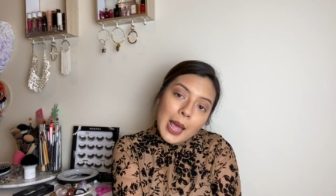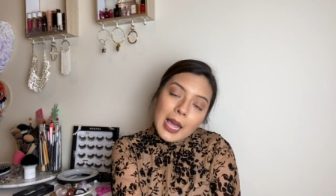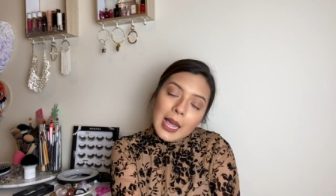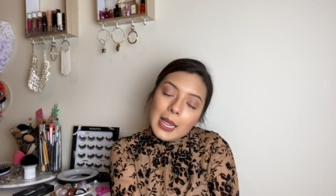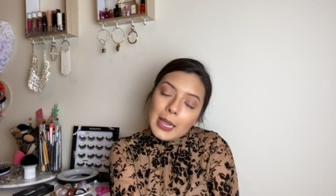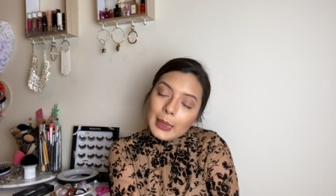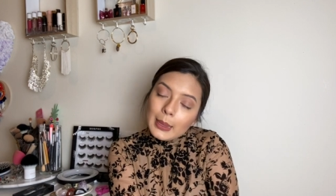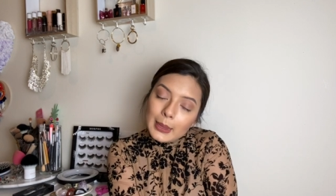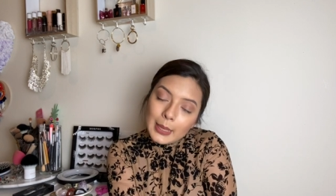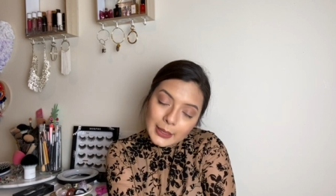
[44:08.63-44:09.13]

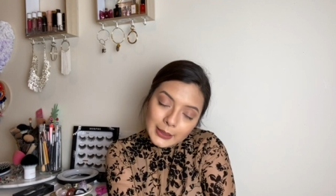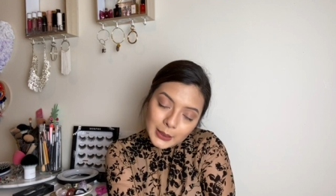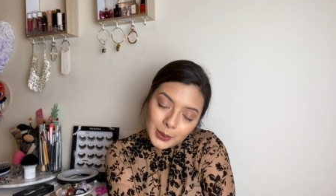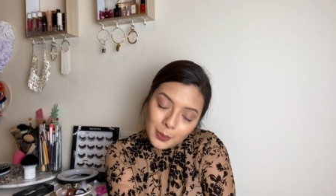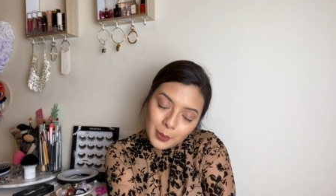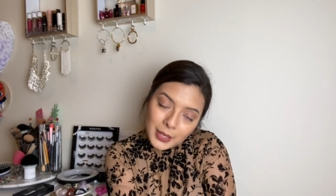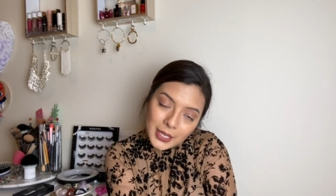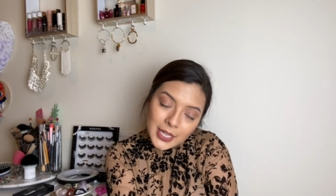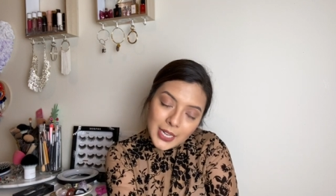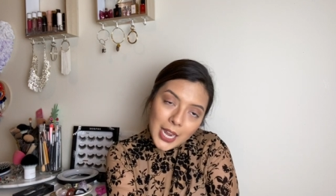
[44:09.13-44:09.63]
let
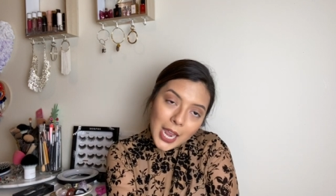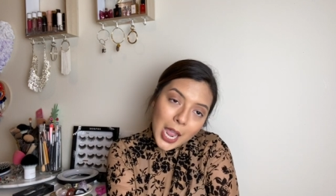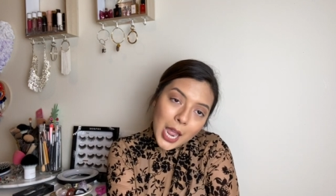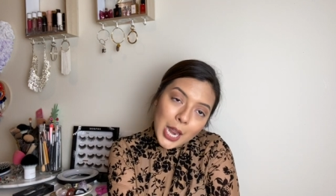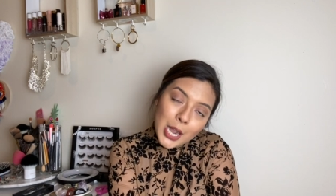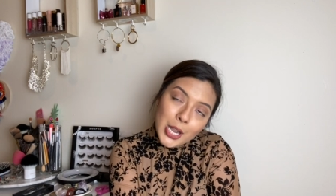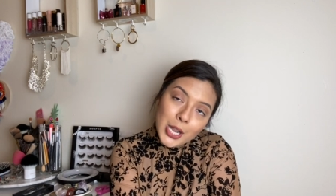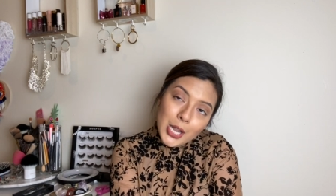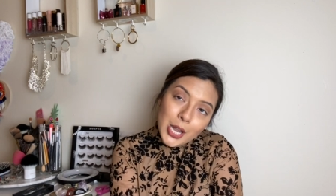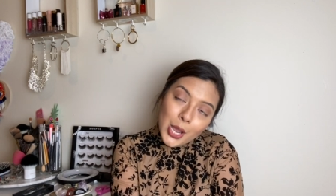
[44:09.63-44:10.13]
me
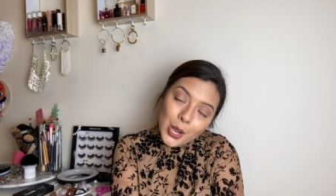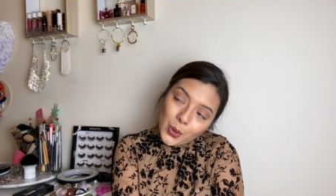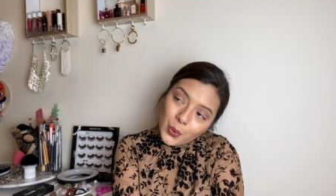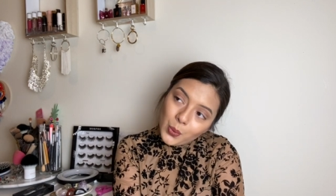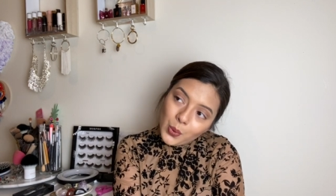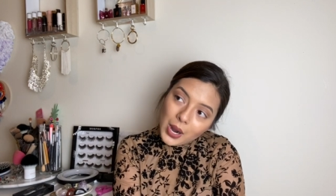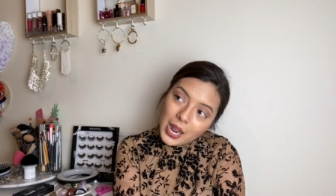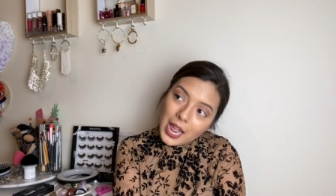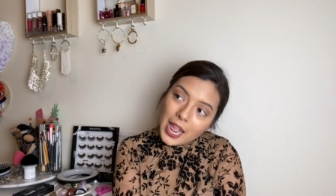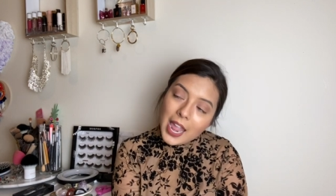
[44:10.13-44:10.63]

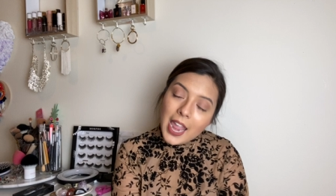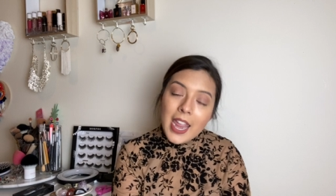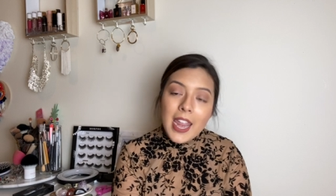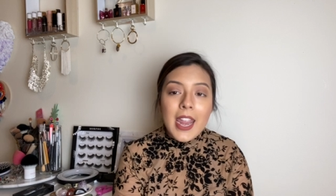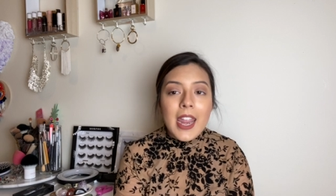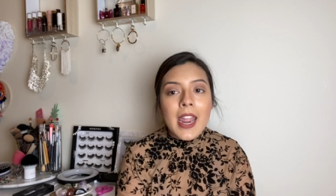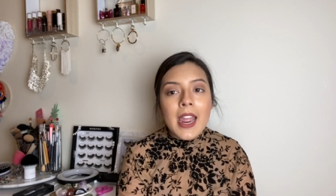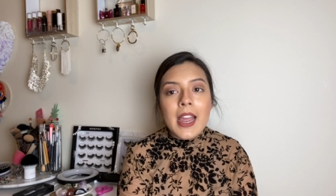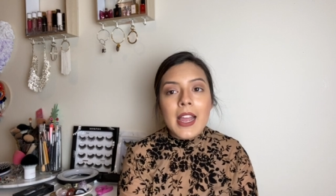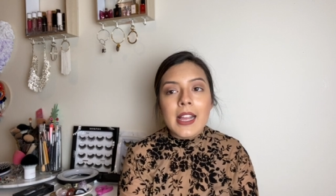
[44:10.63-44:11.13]
know.
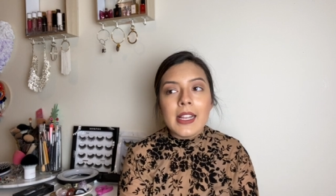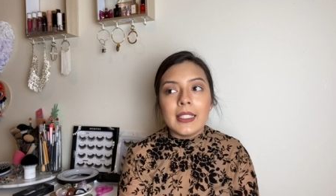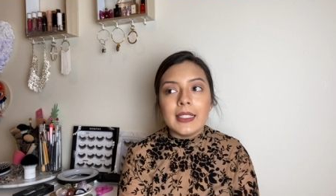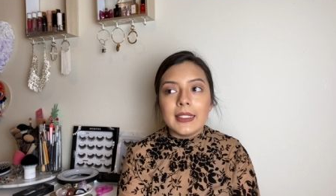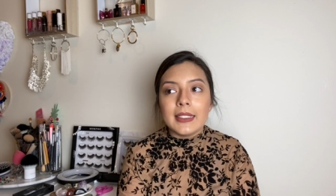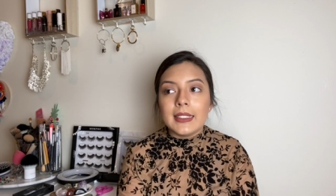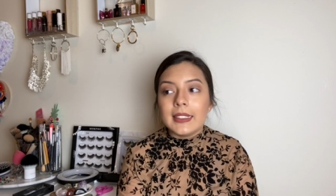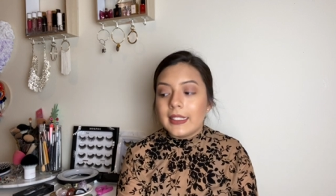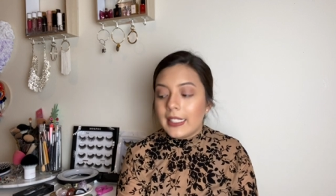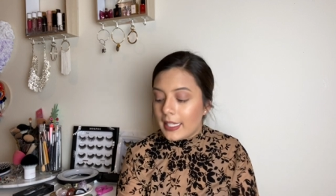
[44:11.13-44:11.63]

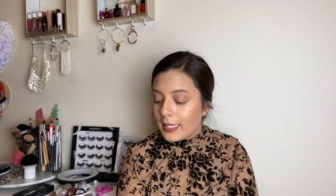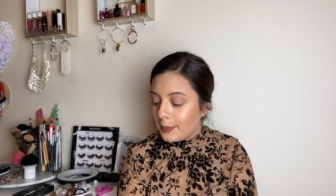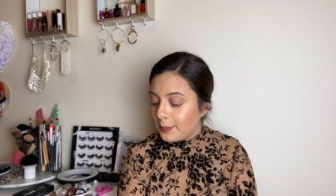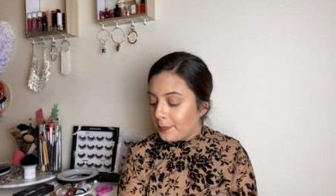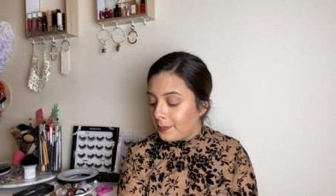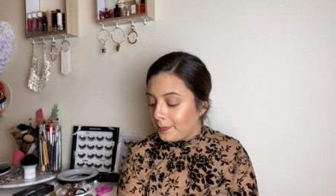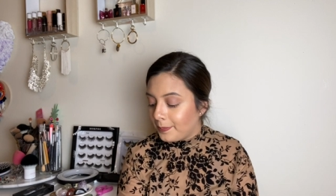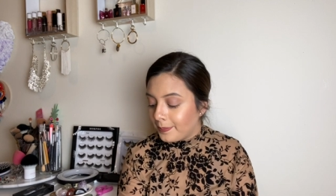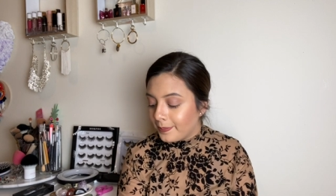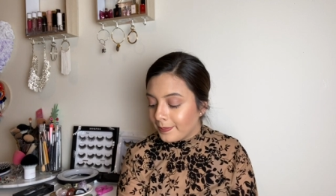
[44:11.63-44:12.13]
And
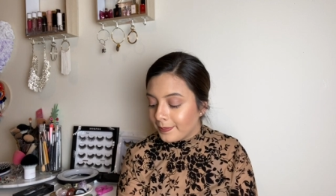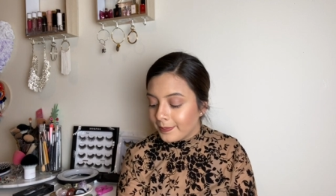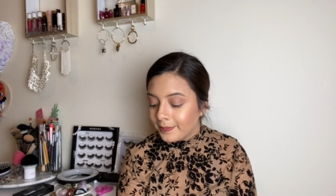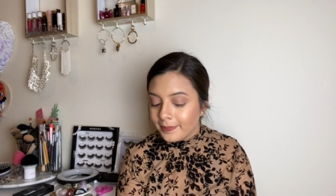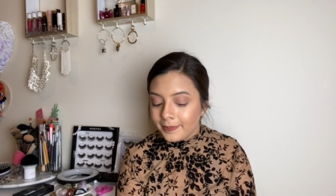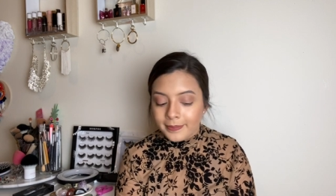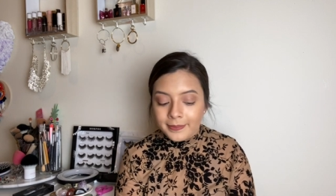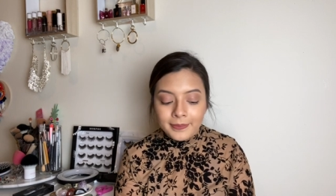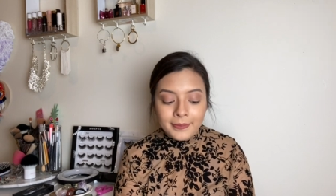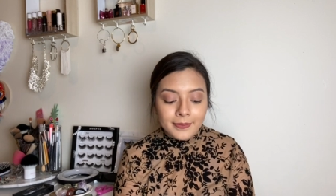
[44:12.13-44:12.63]

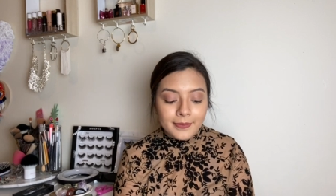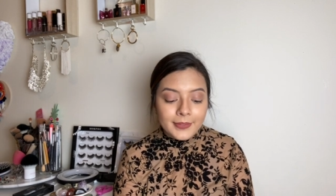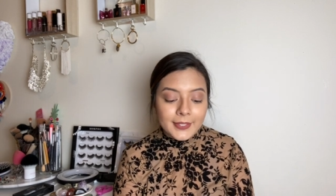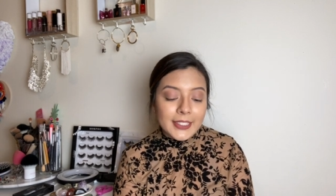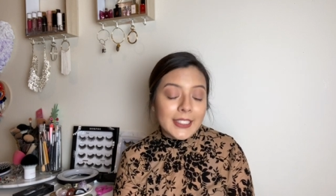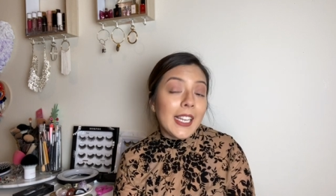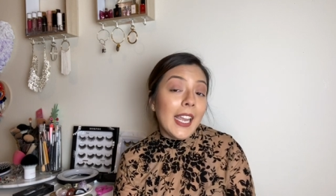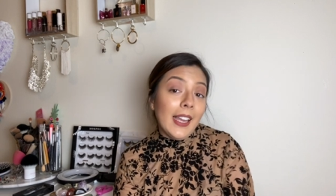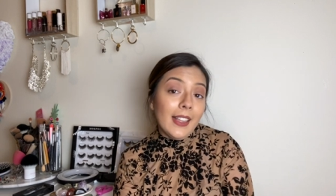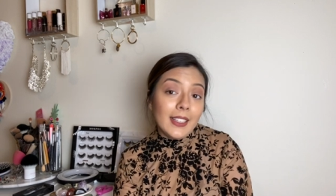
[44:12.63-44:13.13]

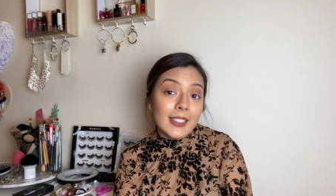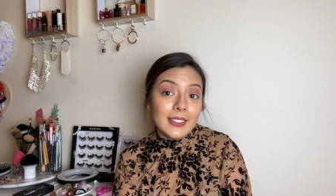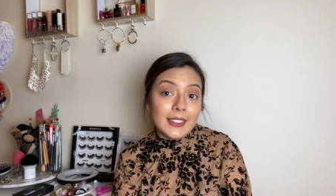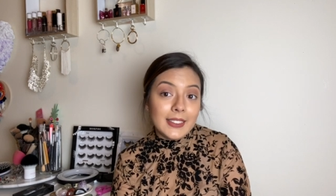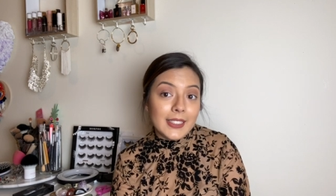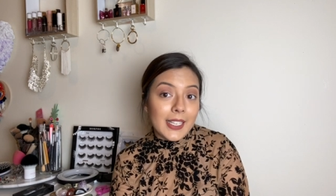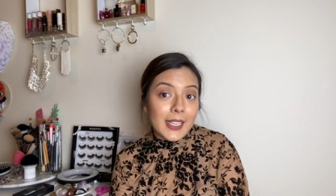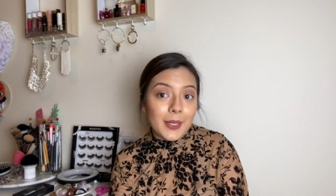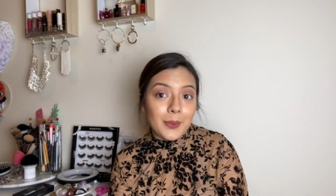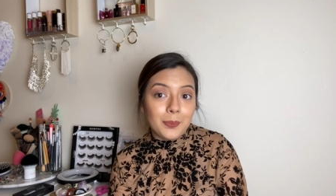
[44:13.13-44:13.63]
yeah, that's
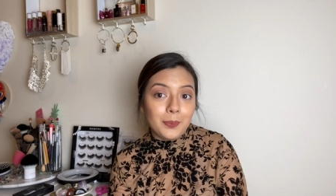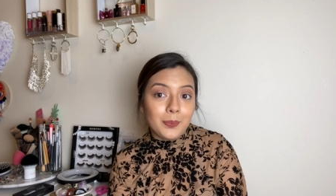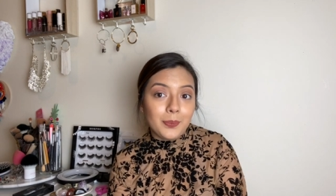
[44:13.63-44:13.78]
it.